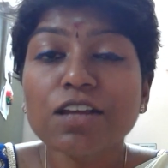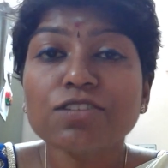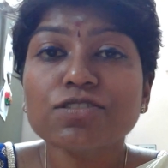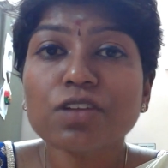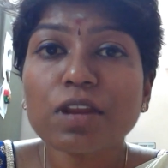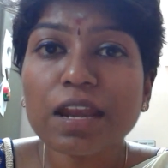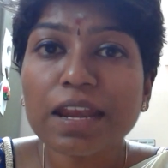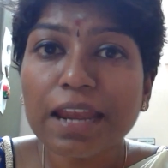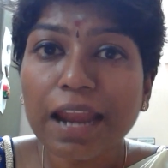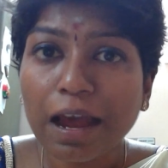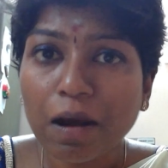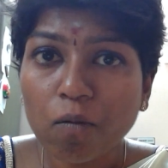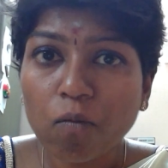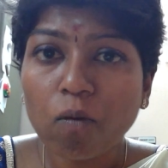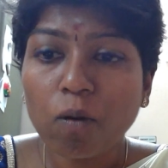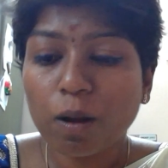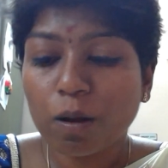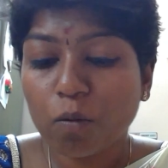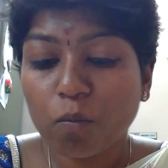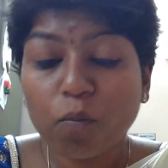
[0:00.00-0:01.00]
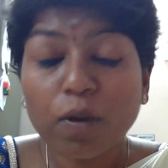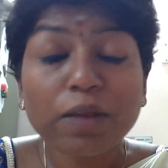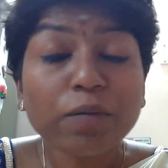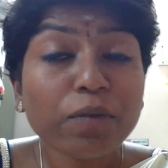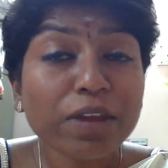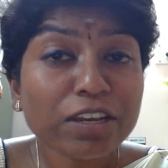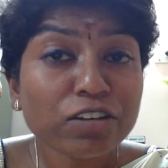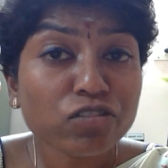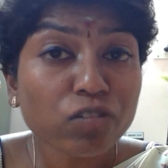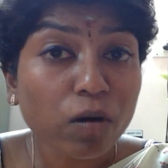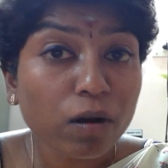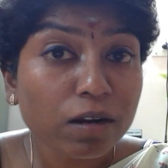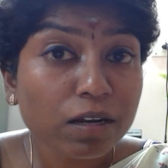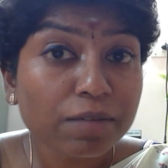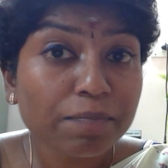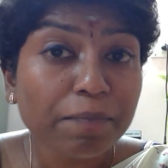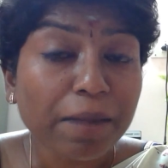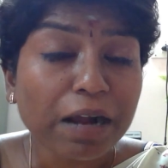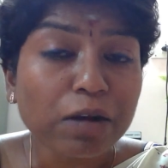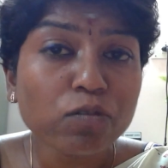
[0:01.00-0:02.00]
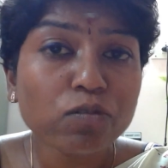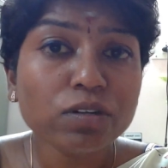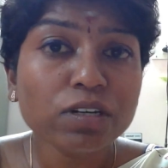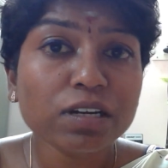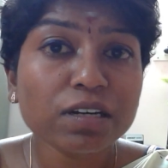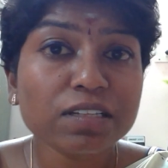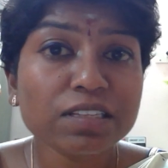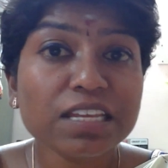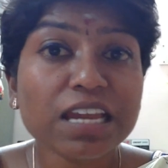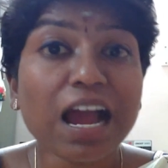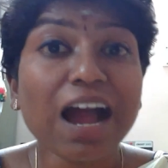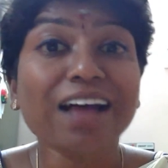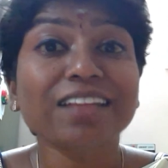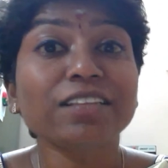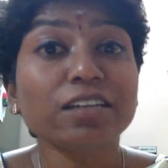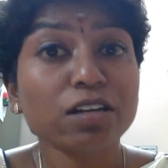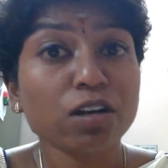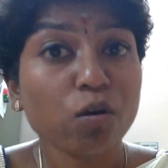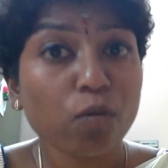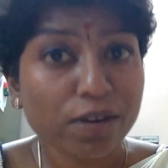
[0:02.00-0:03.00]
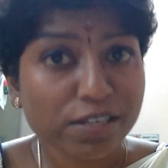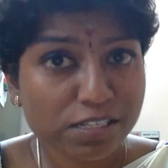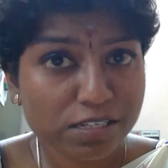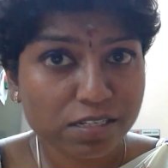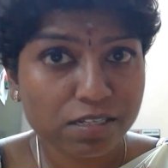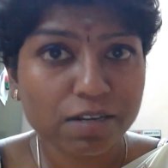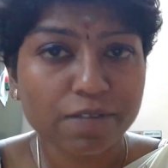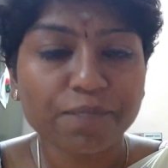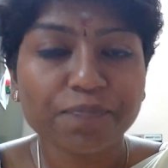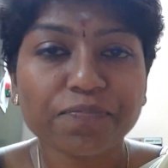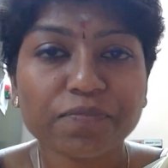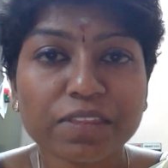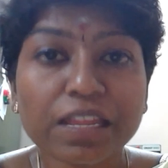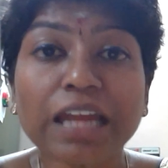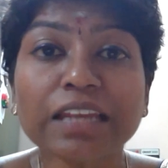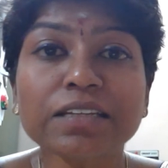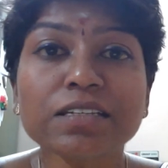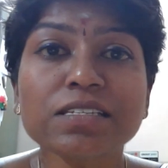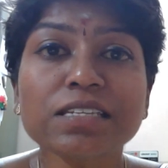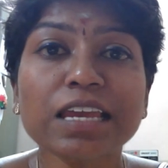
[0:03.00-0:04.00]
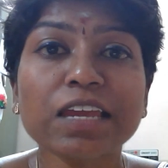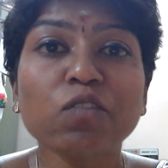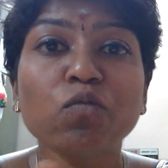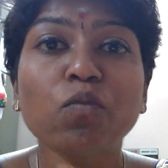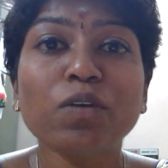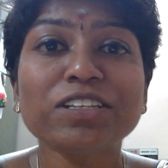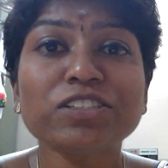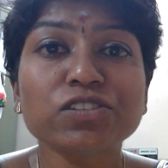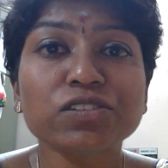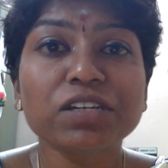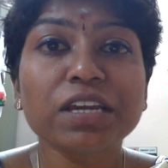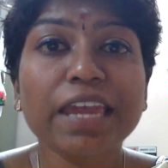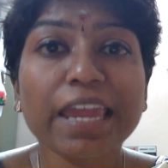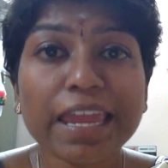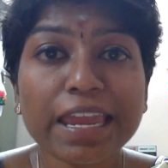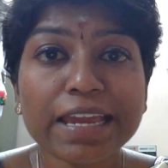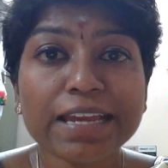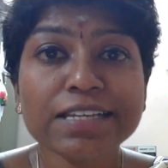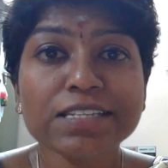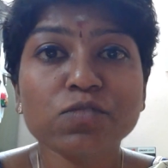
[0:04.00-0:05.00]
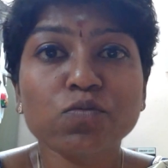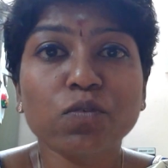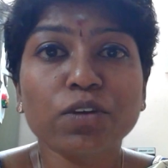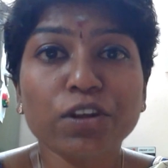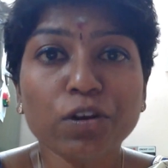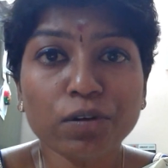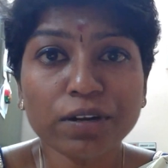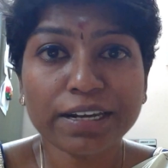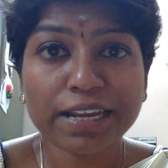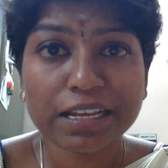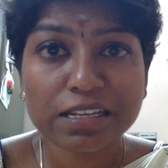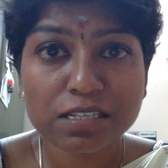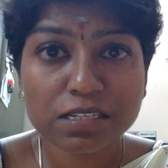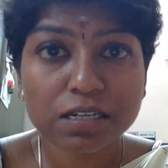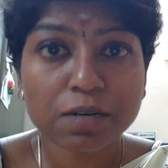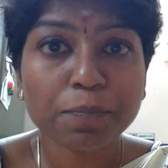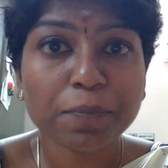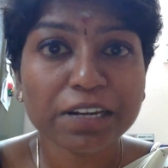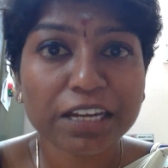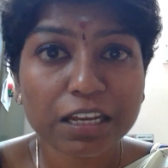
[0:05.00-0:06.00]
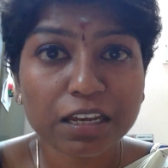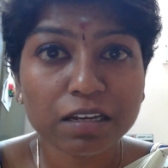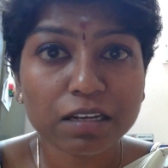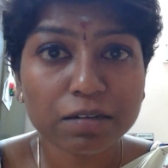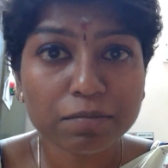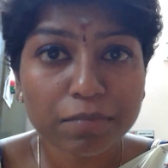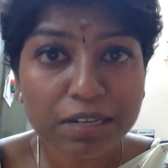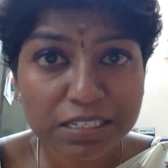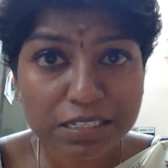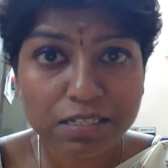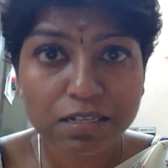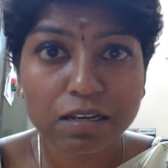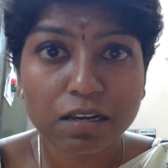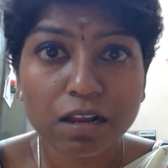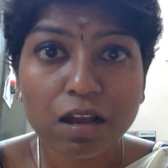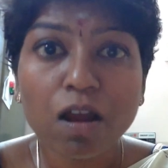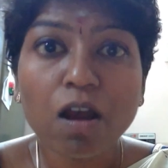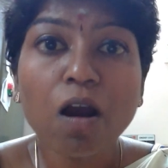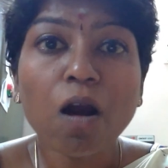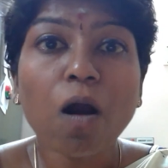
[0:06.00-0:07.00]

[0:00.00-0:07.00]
So now when we talk about the other question, that is in which gaze would you test a particular muscle,